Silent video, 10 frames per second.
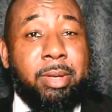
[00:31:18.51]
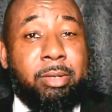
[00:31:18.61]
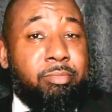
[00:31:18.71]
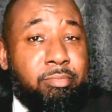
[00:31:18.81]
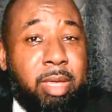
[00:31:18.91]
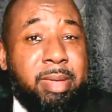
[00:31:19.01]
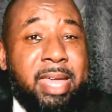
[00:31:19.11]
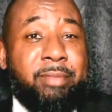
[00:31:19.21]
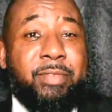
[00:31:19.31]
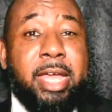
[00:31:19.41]
and maybe
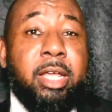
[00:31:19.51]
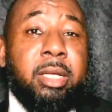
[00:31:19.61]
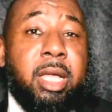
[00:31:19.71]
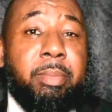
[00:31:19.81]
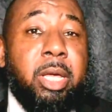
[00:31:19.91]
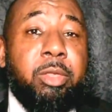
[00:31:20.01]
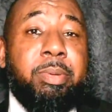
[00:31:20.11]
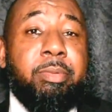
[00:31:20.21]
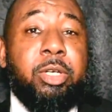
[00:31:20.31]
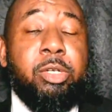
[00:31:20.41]
invite a couple other
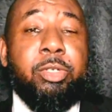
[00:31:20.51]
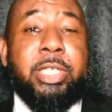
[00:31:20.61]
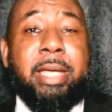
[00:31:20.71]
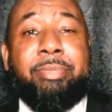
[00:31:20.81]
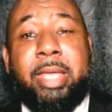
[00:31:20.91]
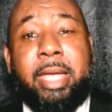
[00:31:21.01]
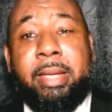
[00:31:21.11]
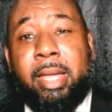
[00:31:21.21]
people to do the same thing.